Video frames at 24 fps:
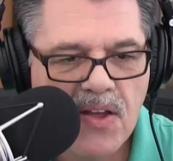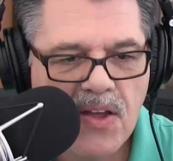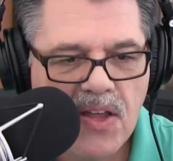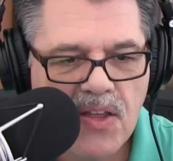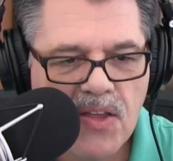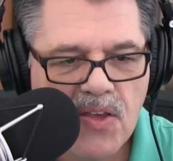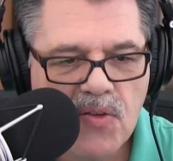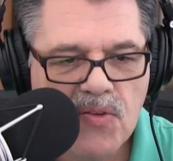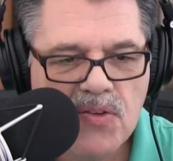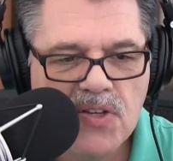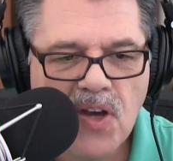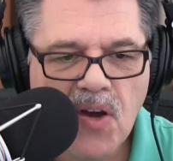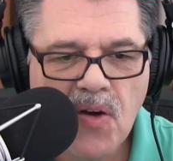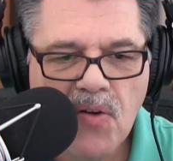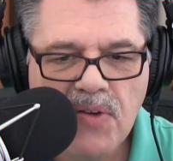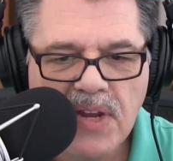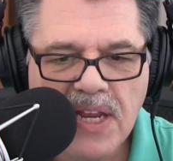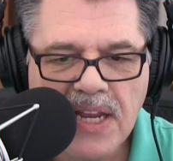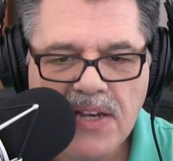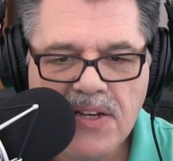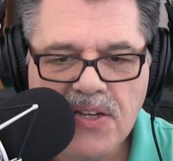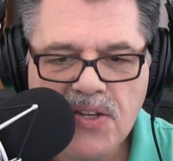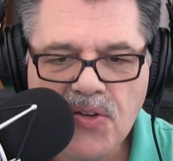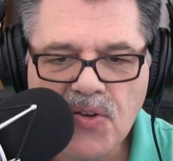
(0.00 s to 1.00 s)
you don't
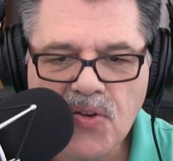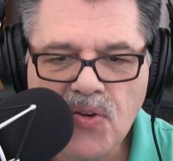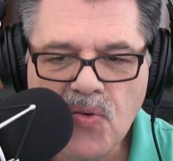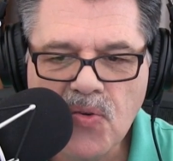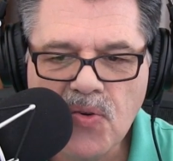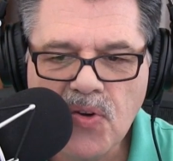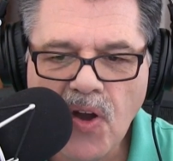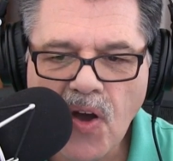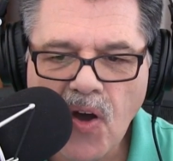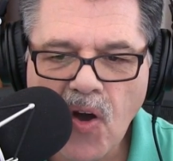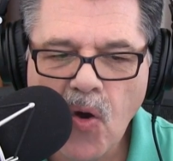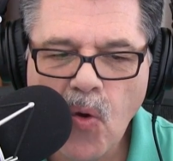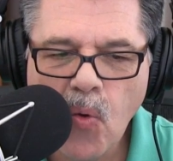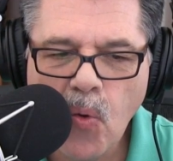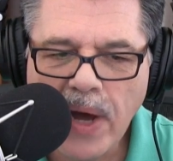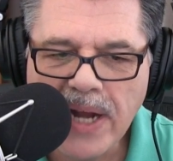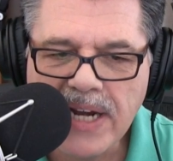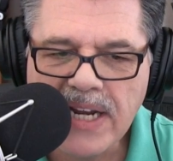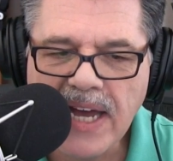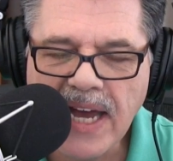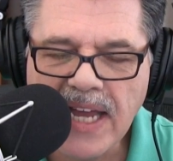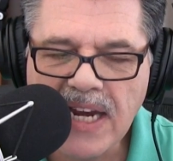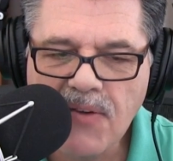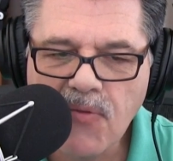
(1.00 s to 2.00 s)
need to know what
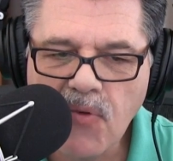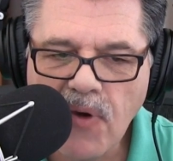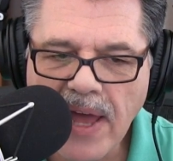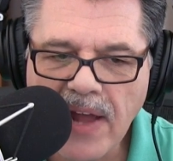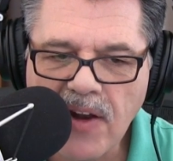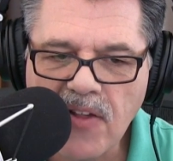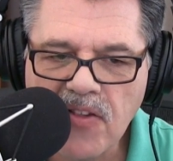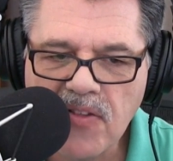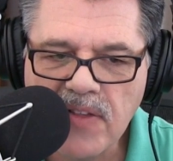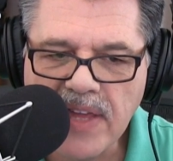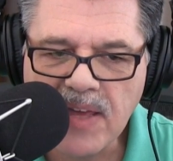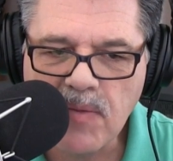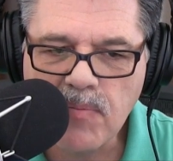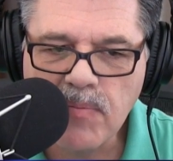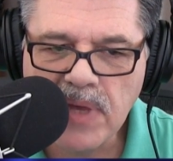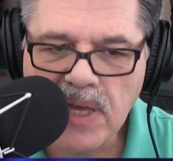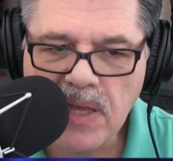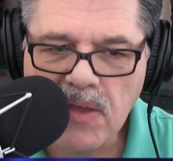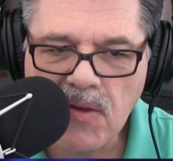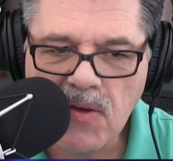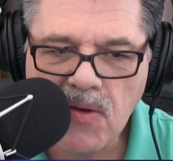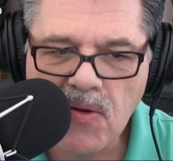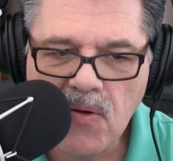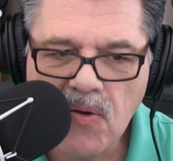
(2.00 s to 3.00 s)
kind of rattlesnake
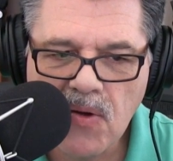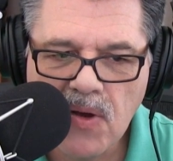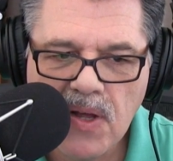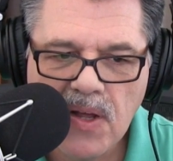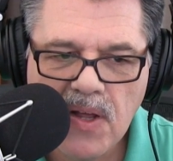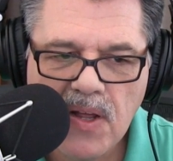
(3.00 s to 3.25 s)
bit you.